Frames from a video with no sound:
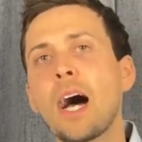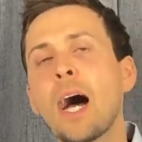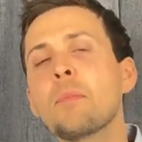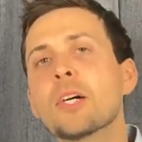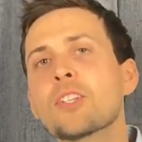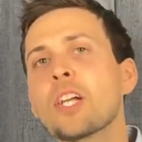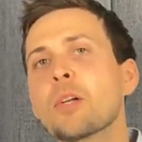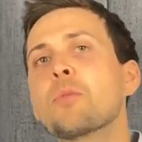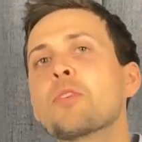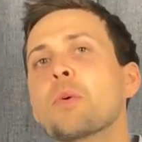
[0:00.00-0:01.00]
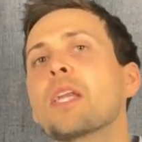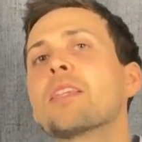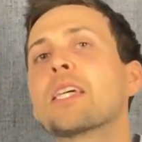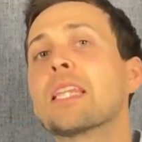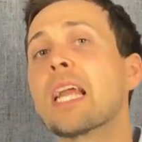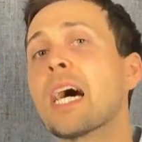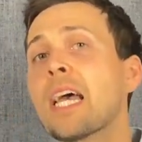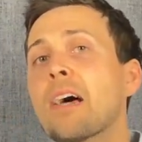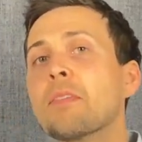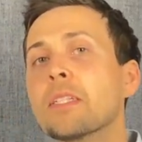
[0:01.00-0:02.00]
I'm not sharing with you anything that I
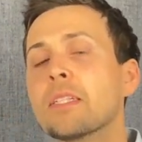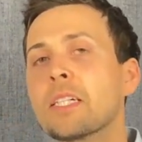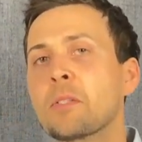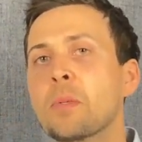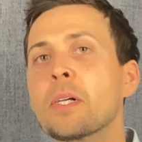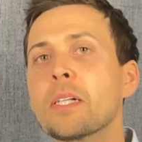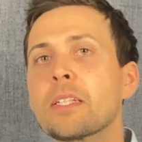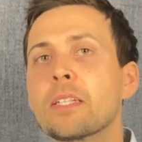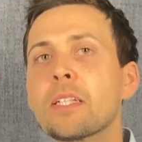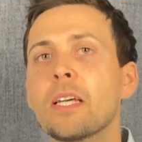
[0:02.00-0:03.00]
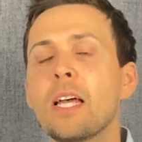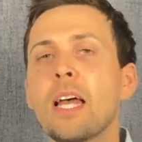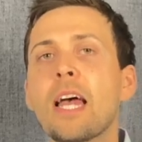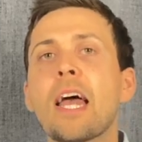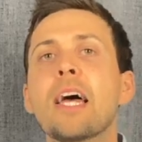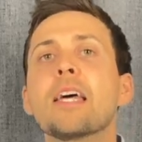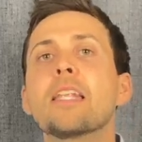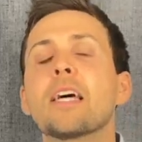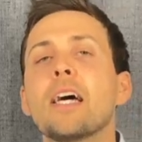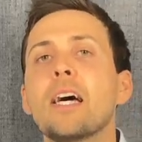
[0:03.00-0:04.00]
haven't experienced.
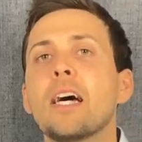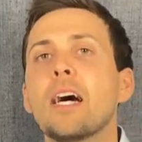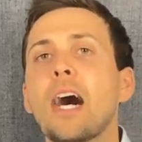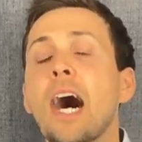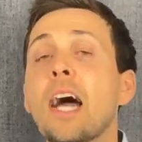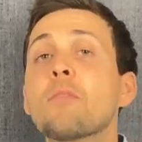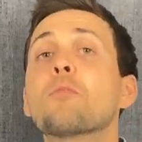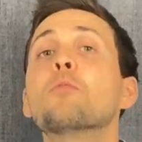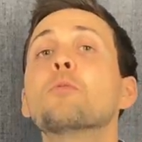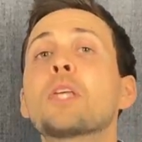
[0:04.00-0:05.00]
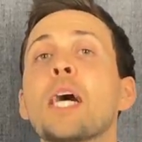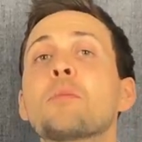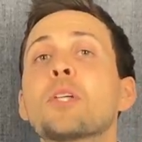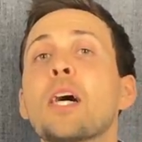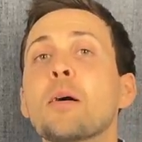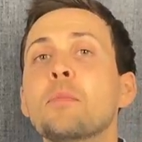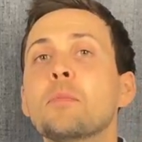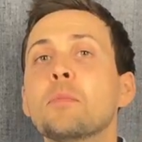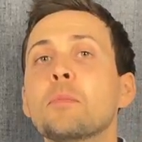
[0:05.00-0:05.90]
And I have a full time job.